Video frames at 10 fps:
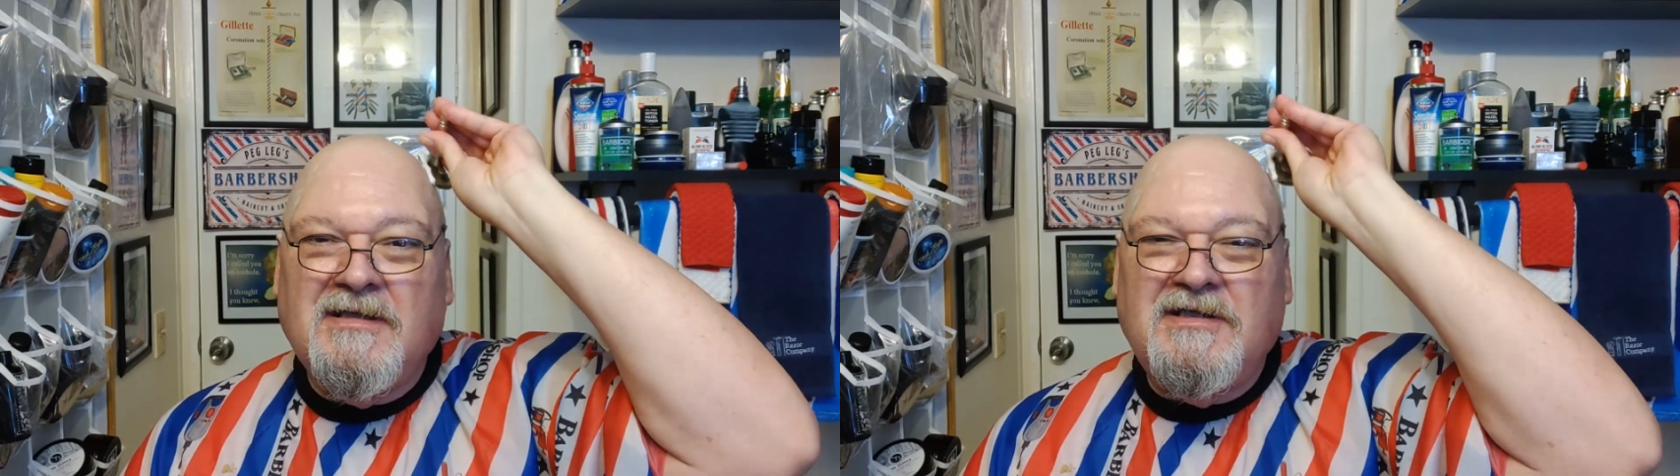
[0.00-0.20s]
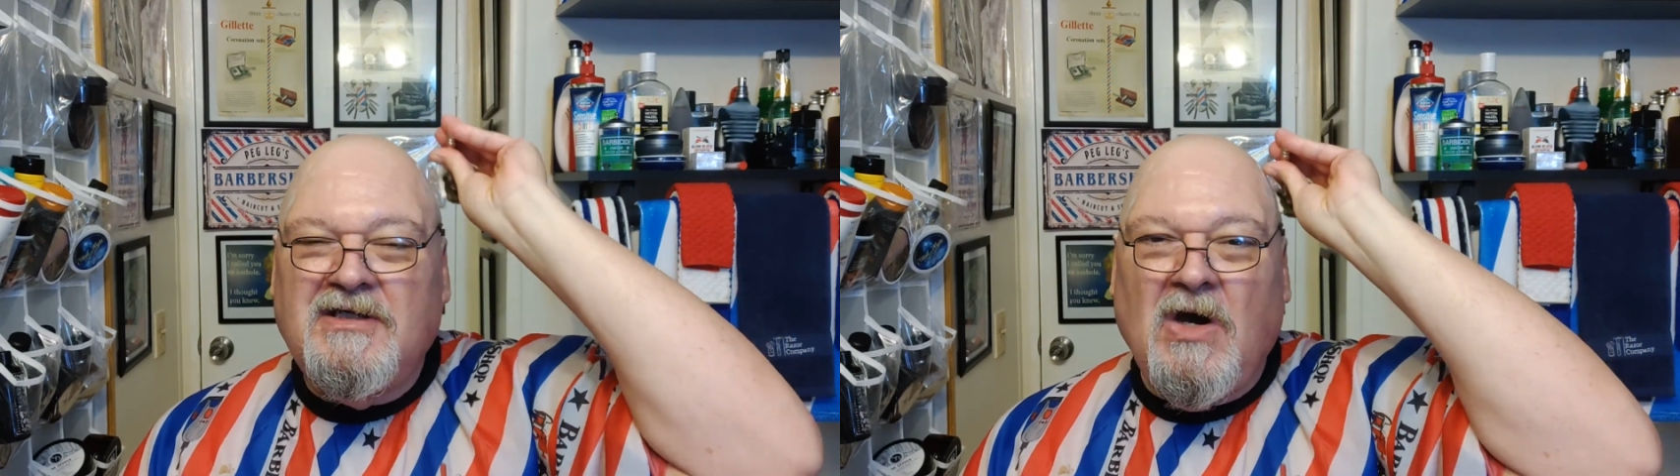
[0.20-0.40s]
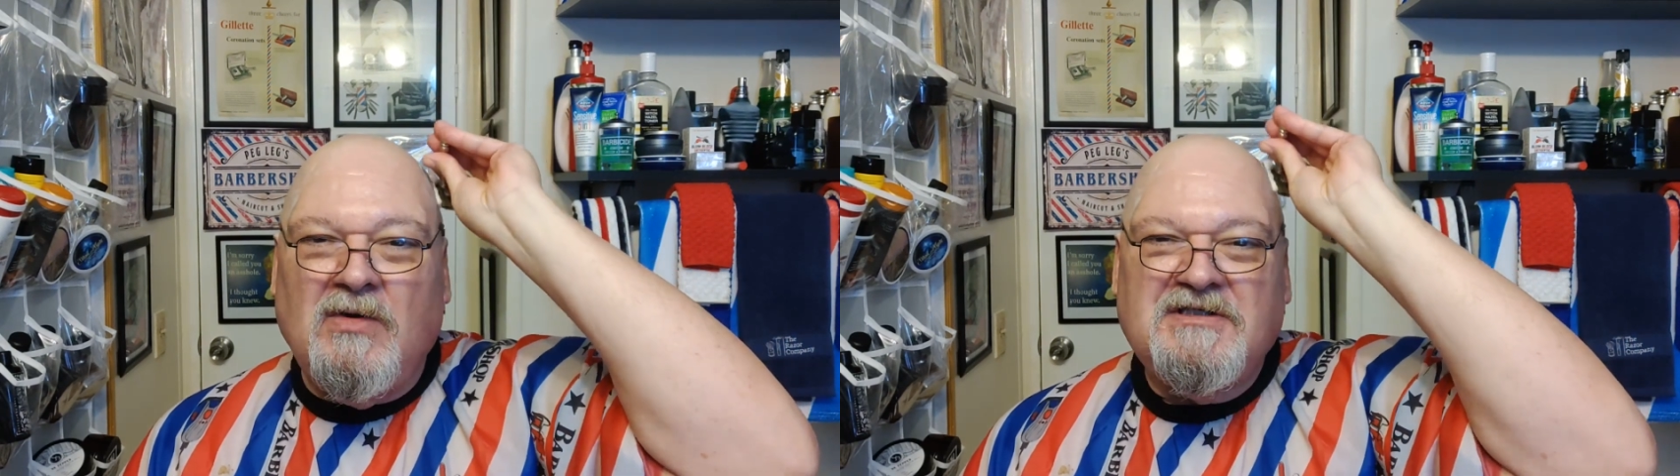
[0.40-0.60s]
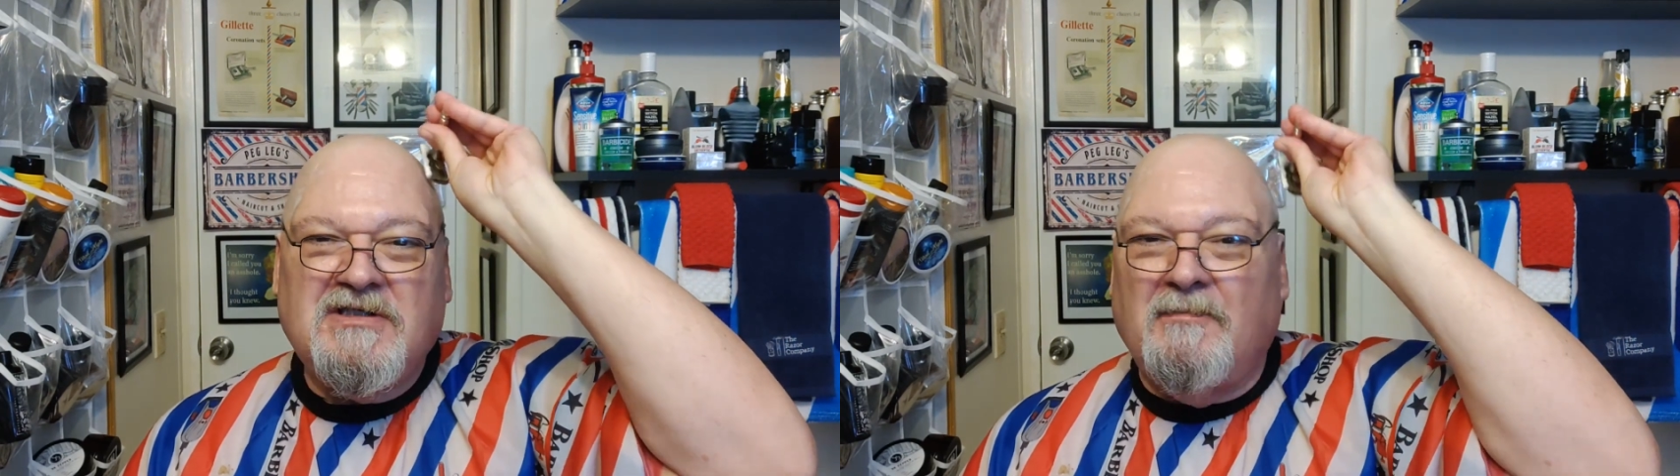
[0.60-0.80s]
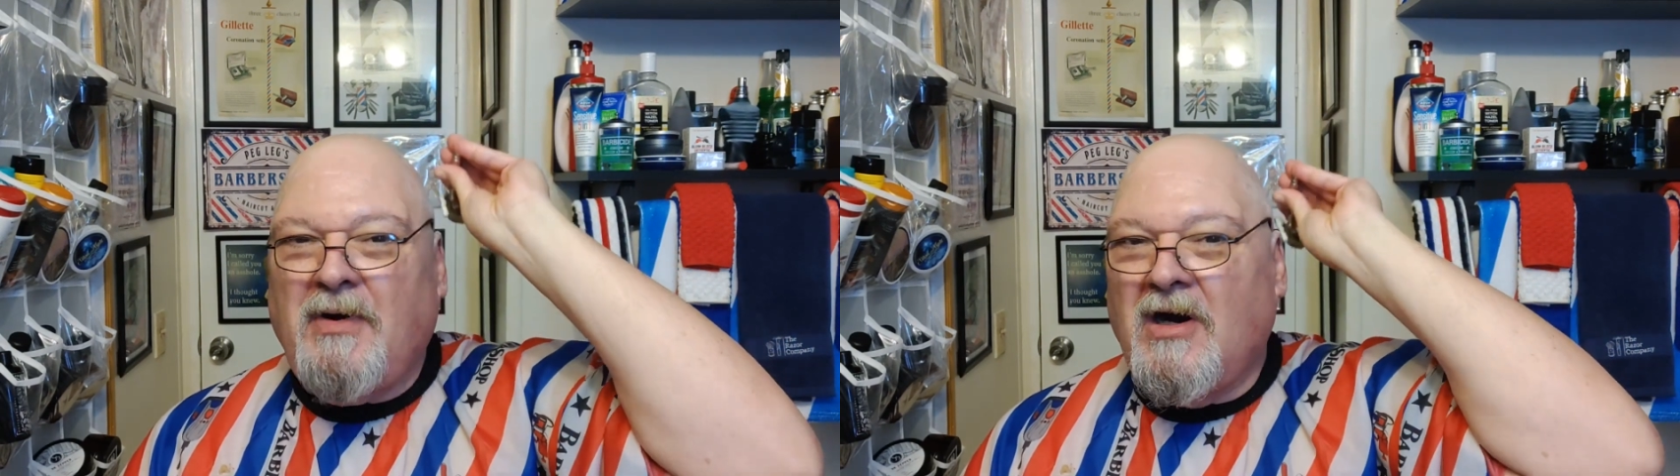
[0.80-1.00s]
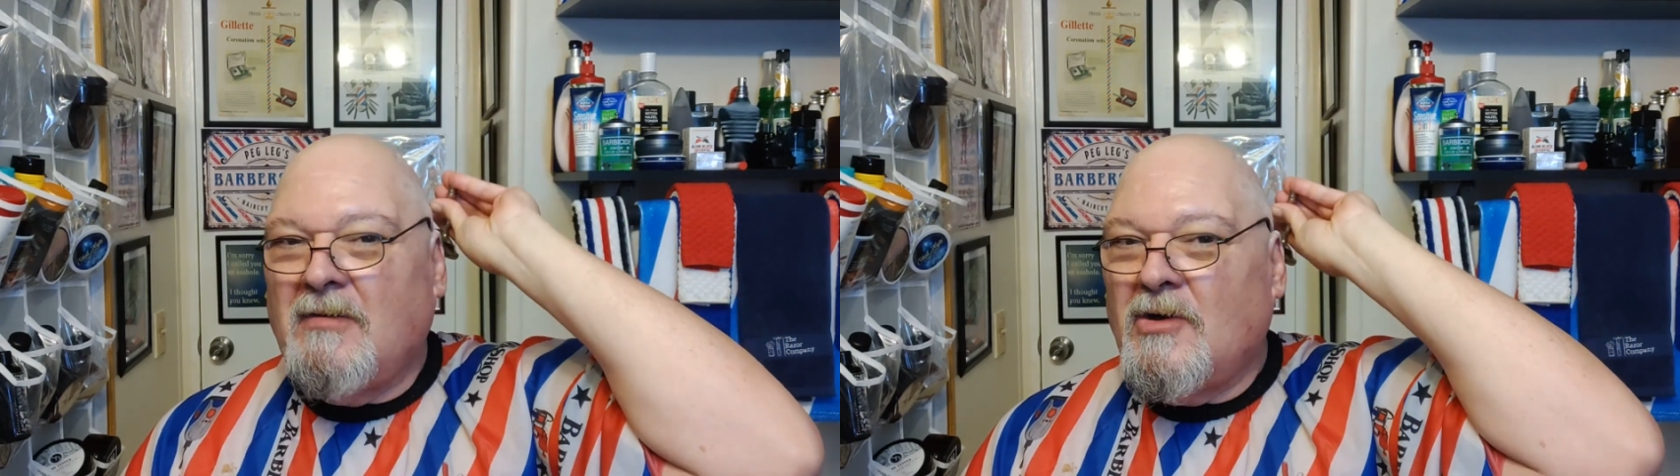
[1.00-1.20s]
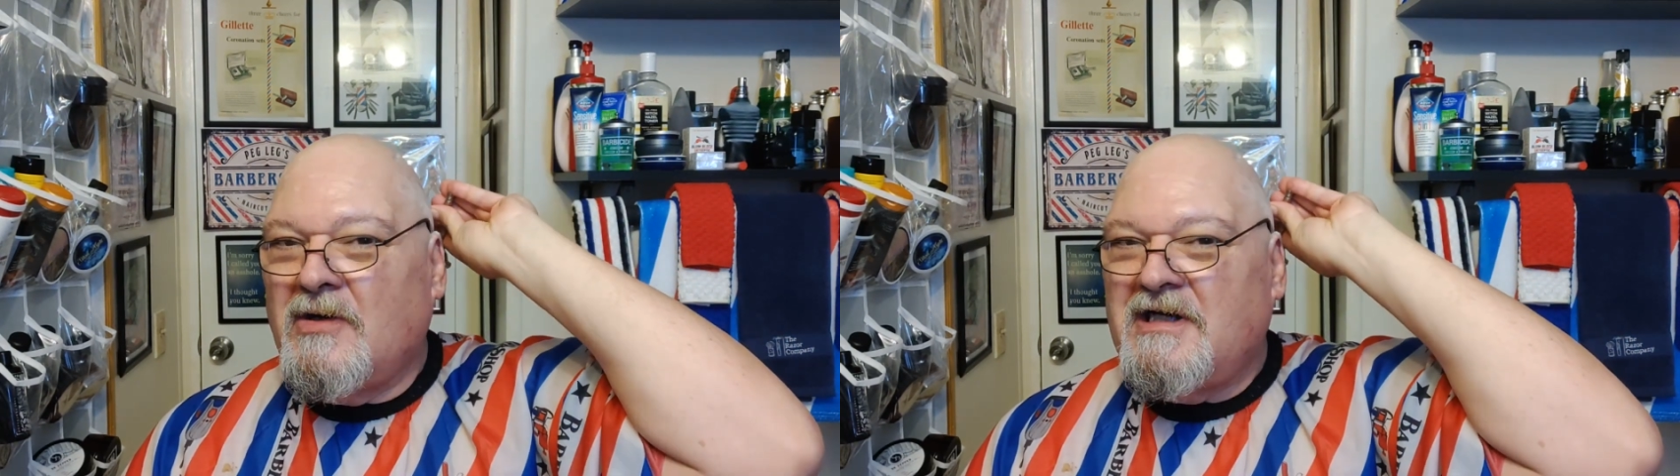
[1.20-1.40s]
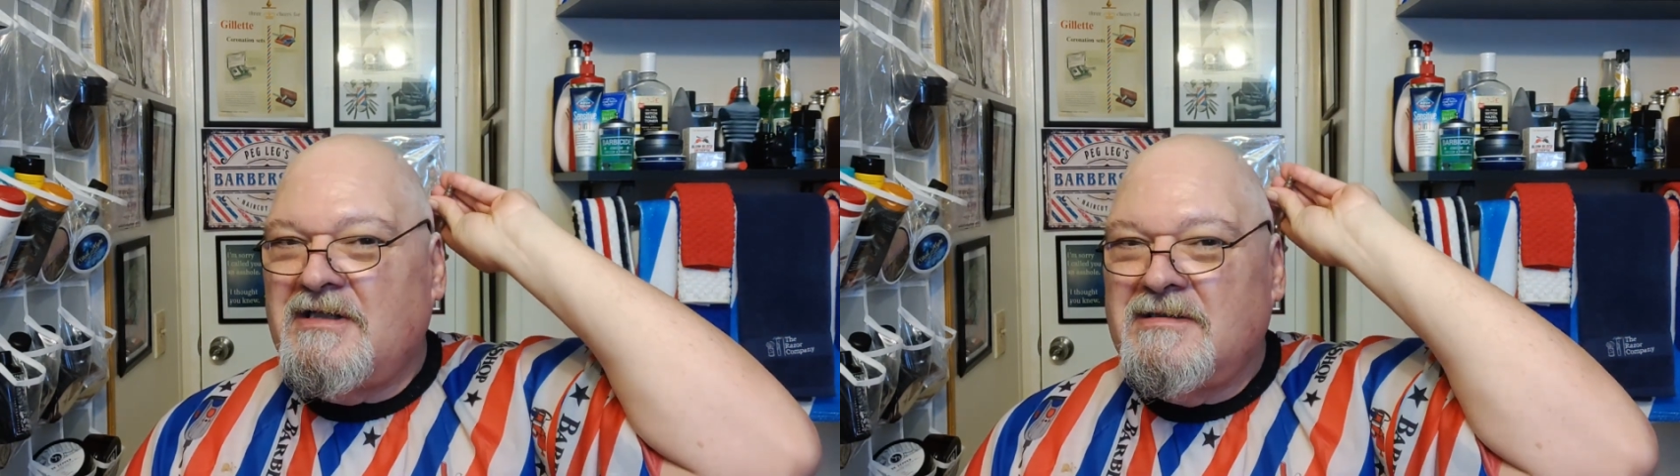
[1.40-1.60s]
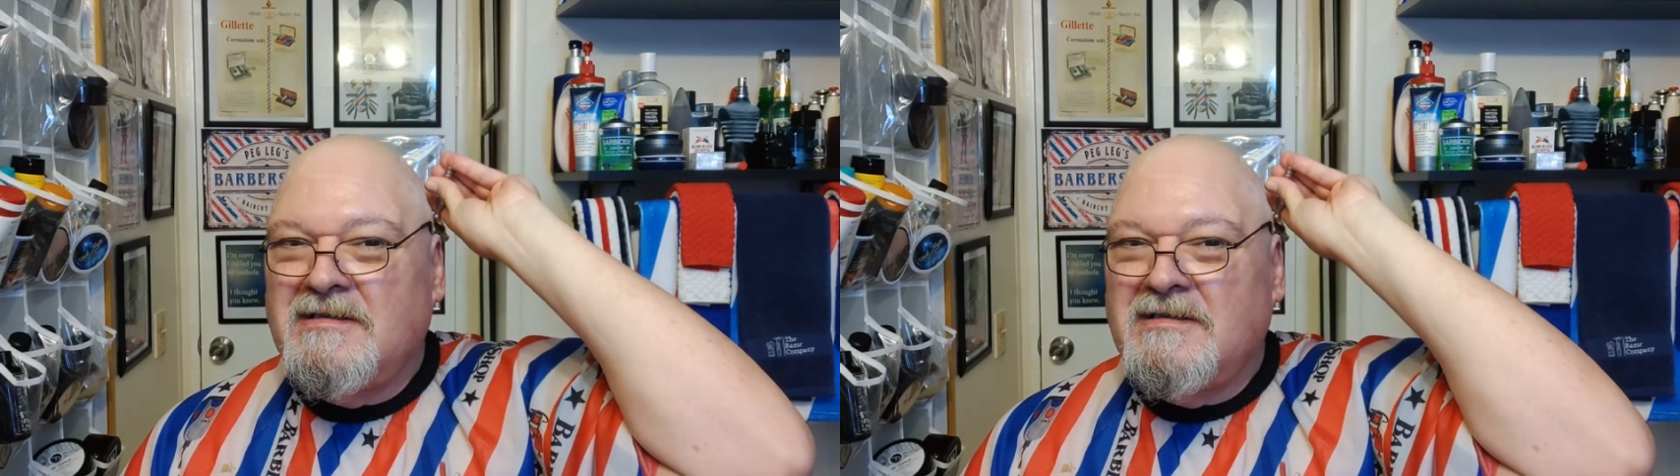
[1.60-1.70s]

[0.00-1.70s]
you go into the barber and he